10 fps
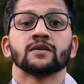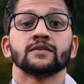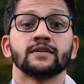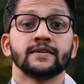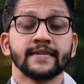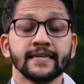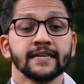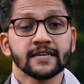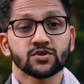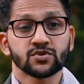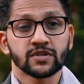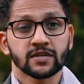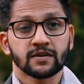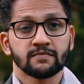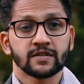The deity
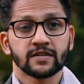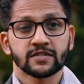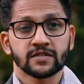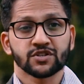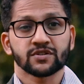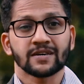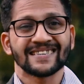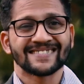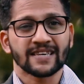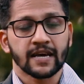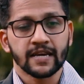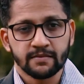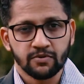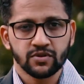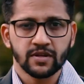associated with this nakshatra is
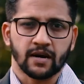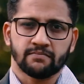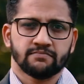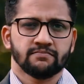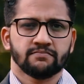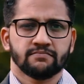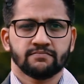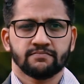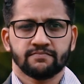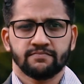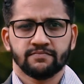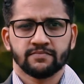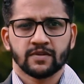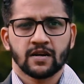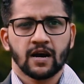Ahirbhudnya.
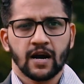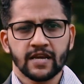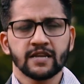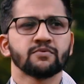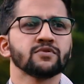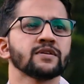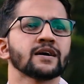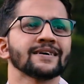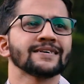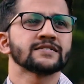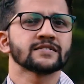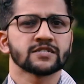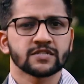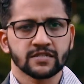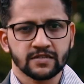Ahirbhudnya is a
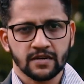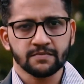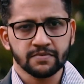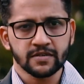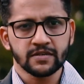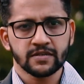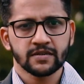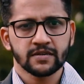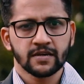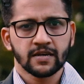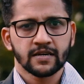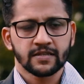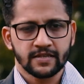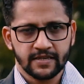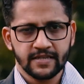serpent,
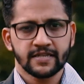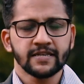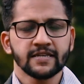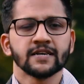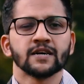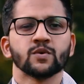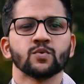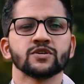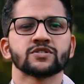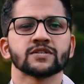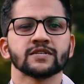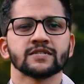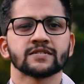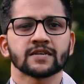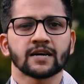the deity which
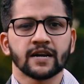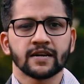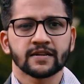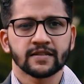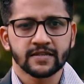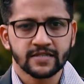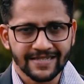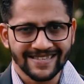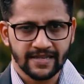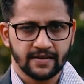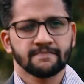is under the sea.